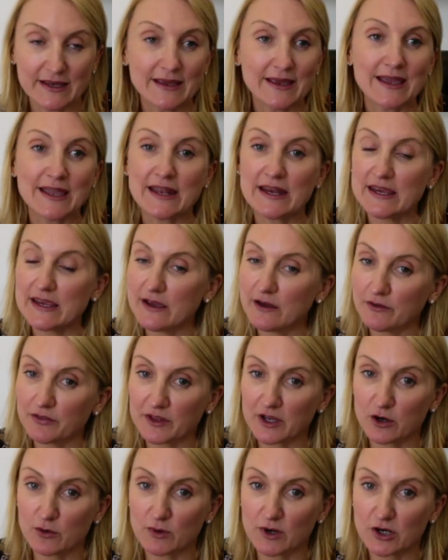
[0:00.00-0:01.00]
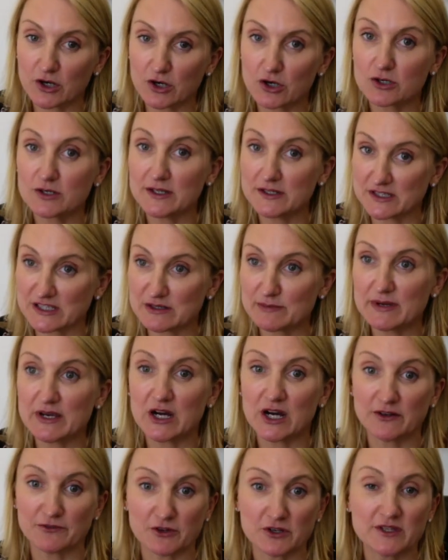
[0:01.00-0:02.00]
any healthcare worker needs to be
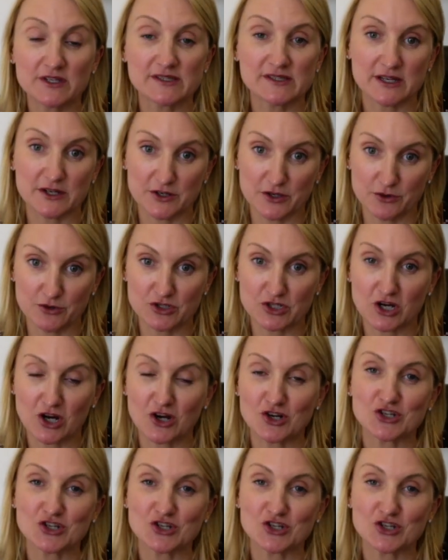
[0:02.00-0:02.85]
offered this at no charge